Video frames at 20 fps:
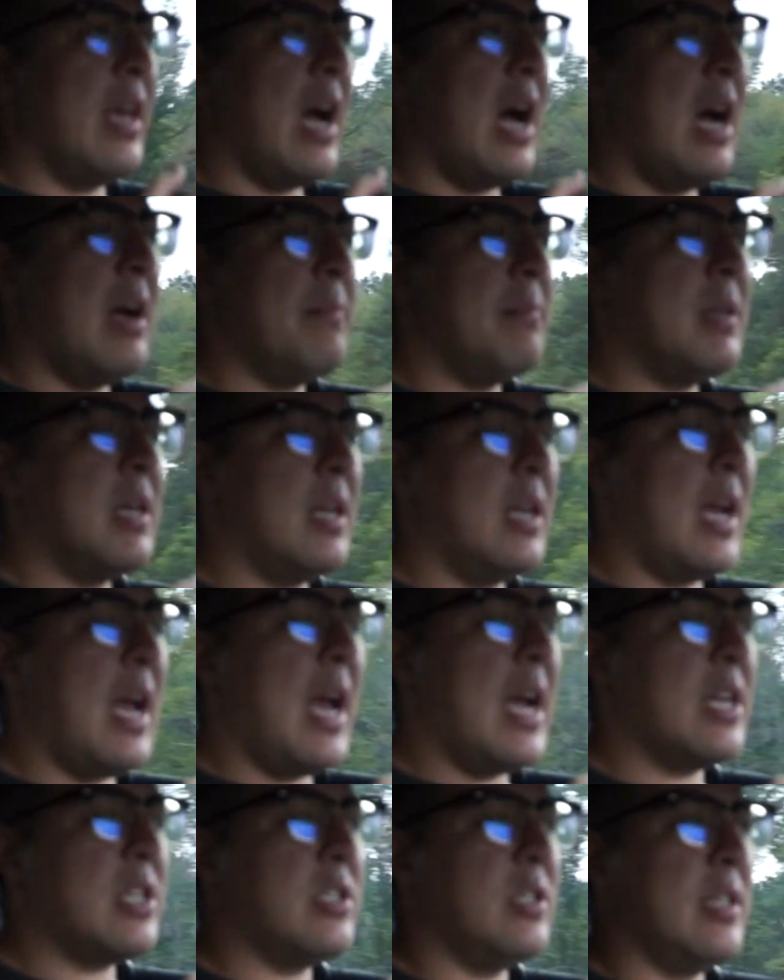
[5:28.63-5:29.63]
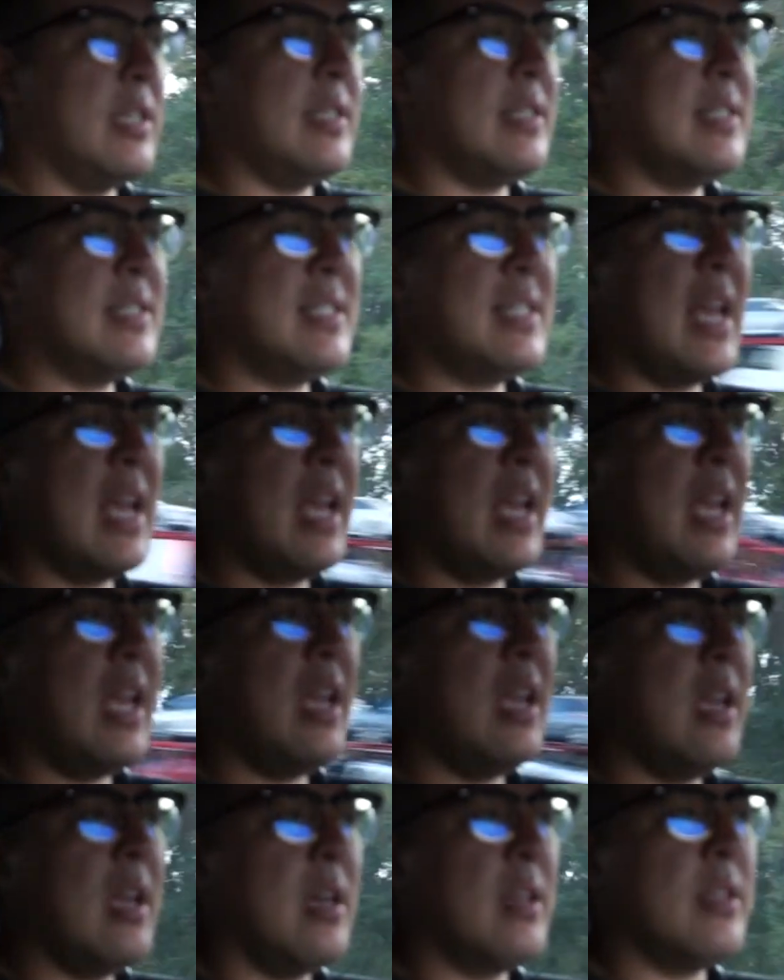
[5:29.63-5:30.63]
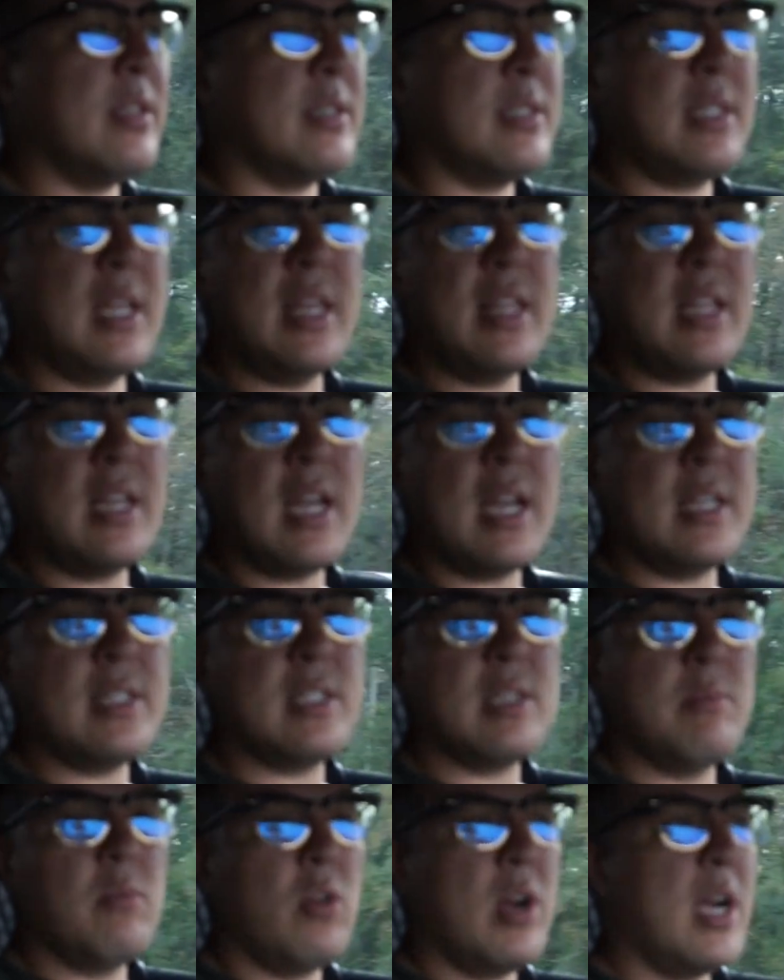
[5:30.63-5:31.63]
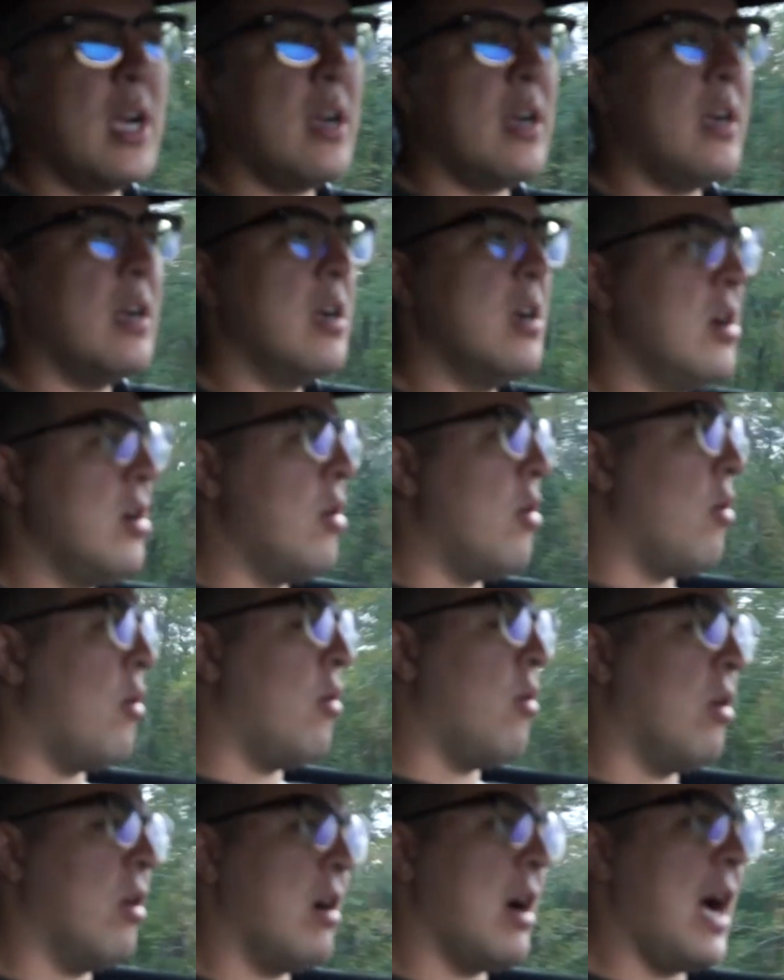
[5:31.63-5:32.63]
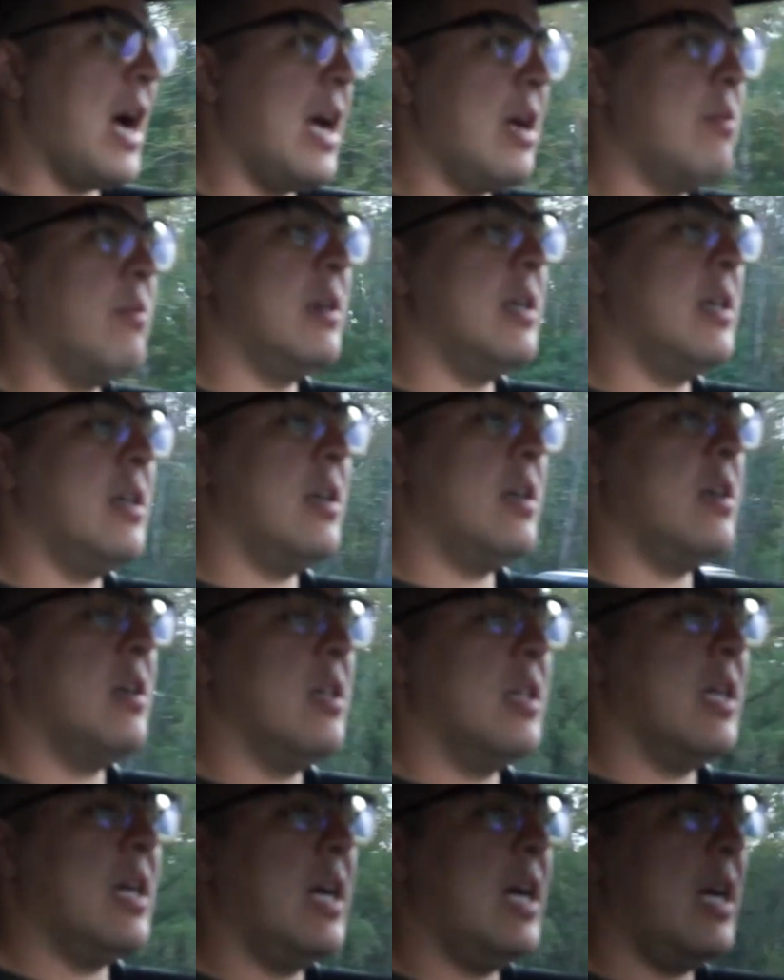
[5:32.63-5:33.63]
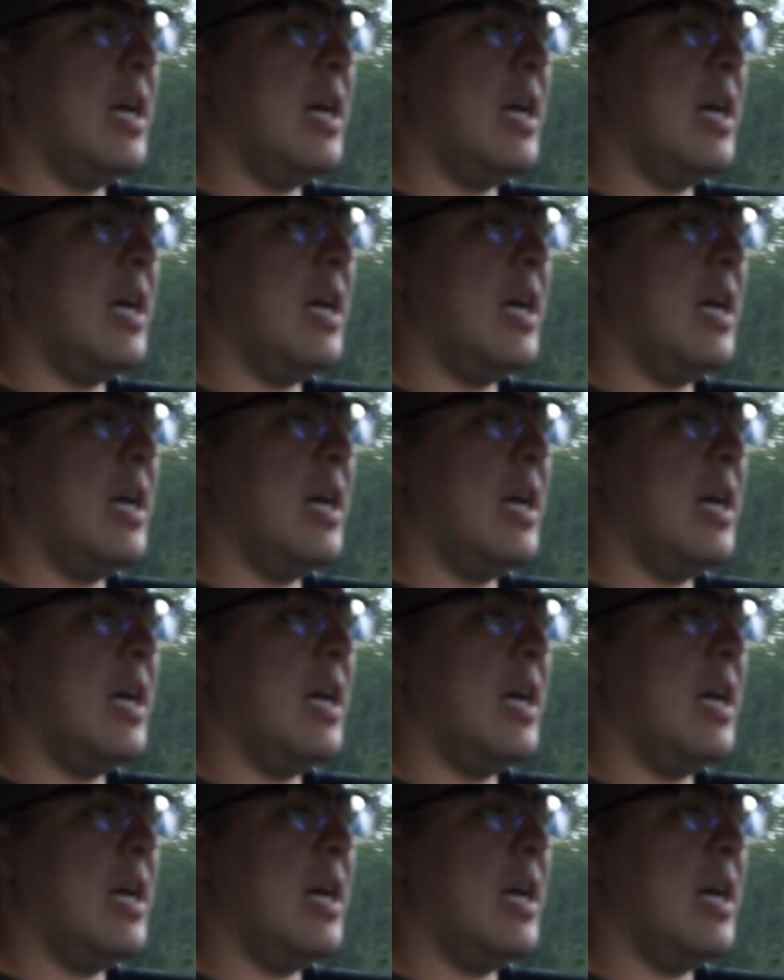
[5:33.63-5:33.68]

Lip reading: I'm gonna actually stay the night somewhere, or I will